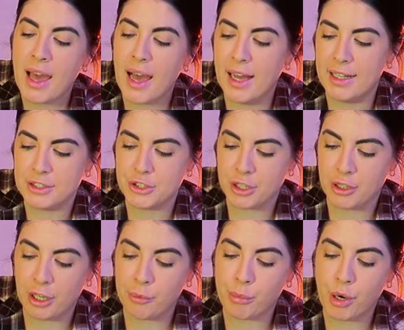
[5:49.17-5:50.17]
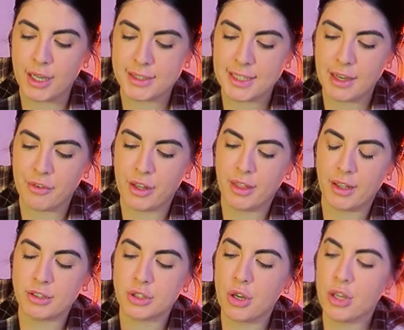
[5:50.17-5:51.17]
and you can compress
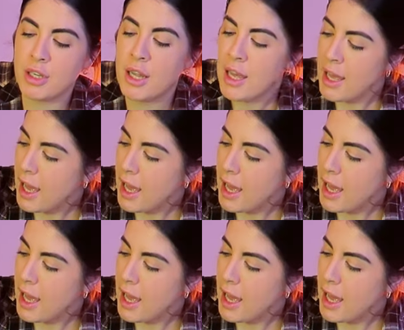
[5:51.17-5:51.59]
everything down.